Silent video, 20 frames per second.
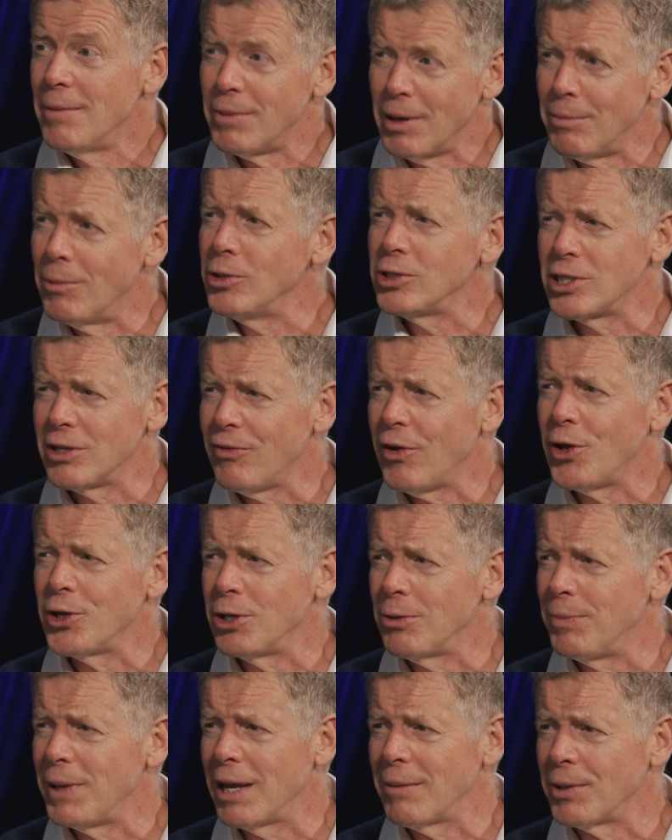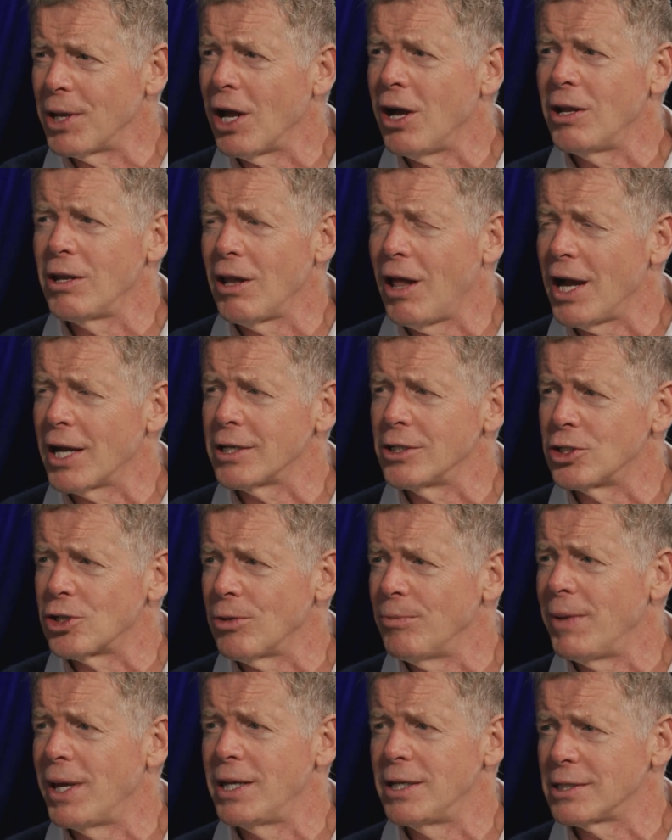But most of all, you'll be able to unlock a
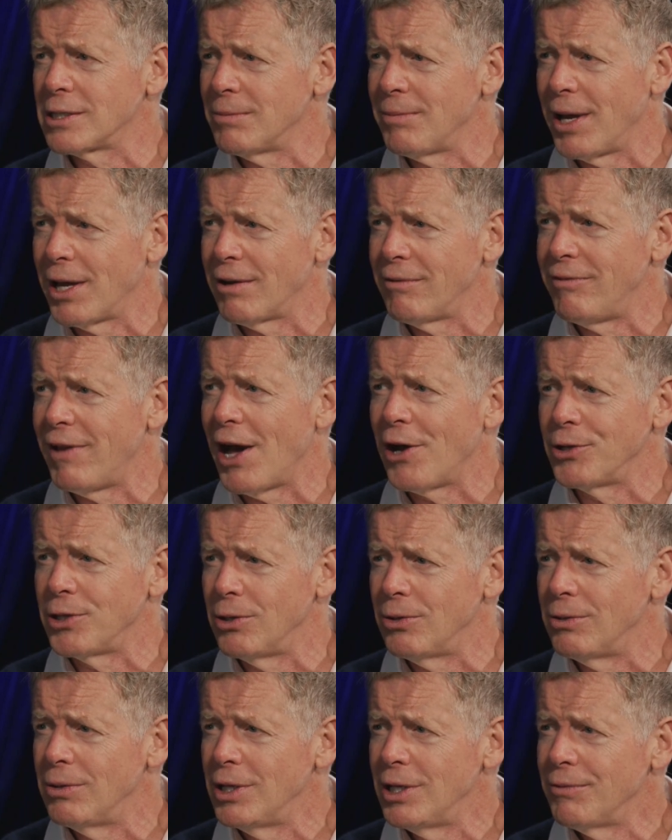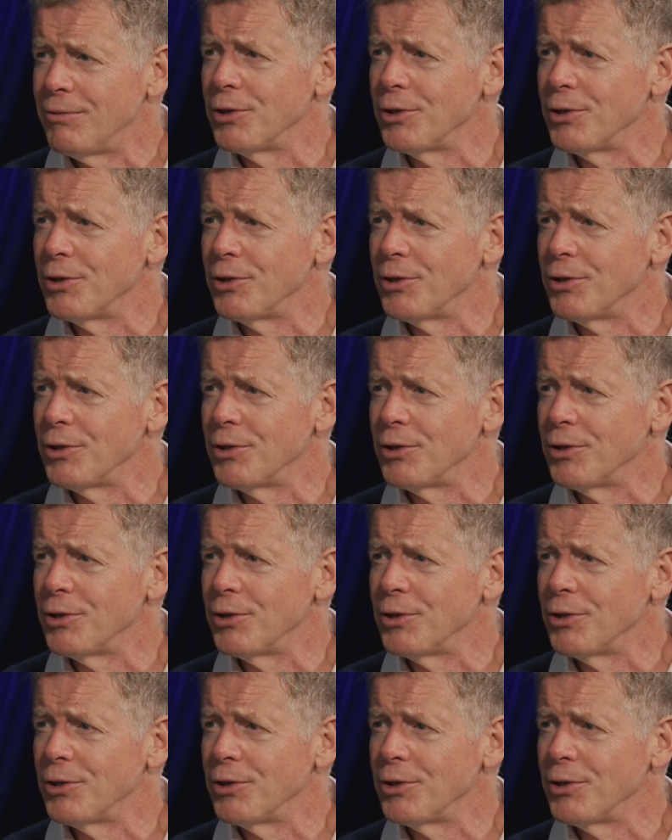tremendous amount of value